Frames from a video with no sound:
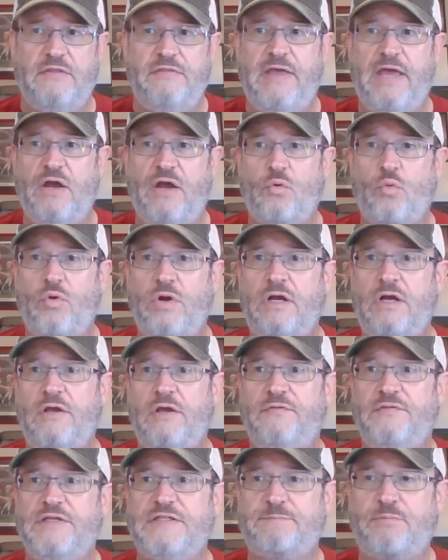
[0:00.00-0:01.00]
that
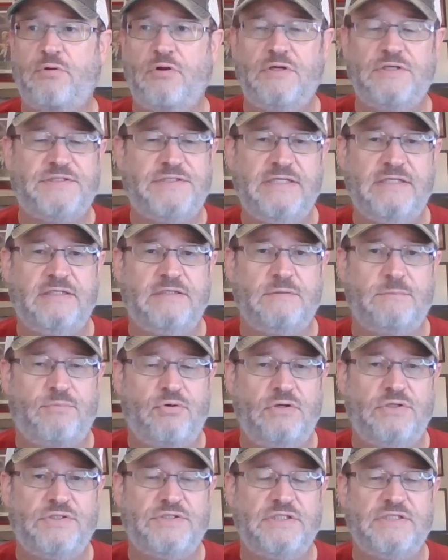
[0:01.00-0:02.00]
where this person
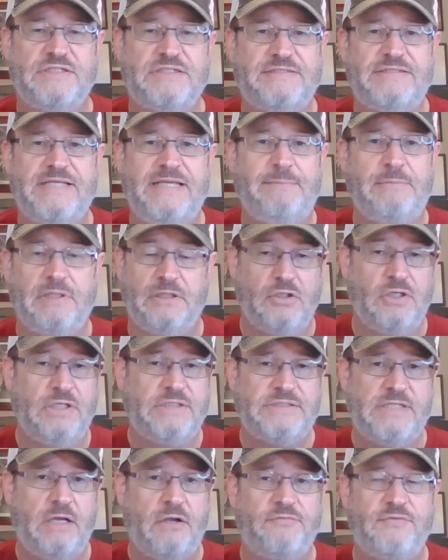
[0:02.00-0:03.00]
person seem
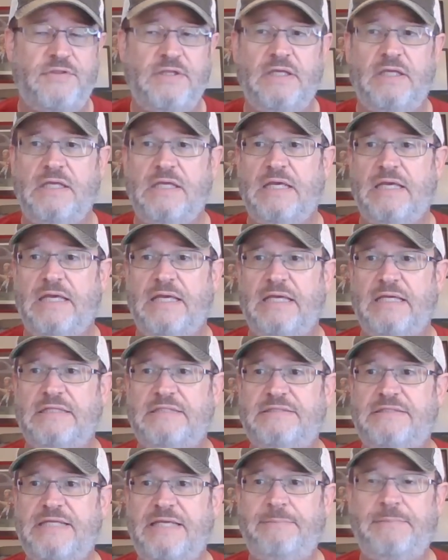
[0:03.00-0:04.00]
looks healthy
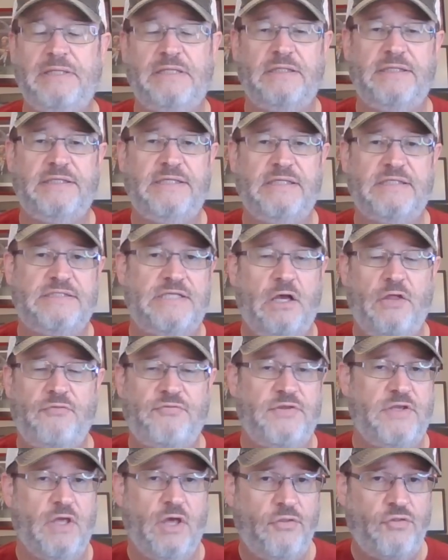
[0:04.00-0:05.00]
and seemingly is
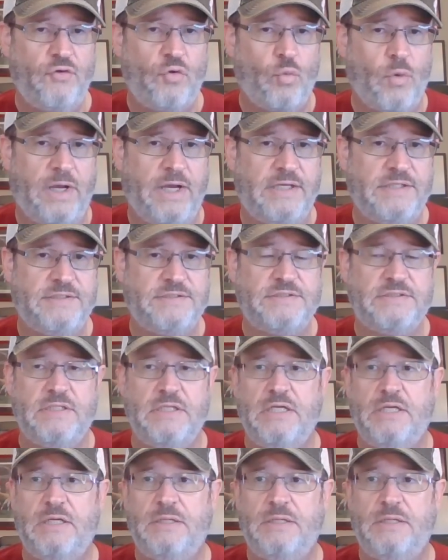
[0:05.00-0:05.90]
healthy otherwise,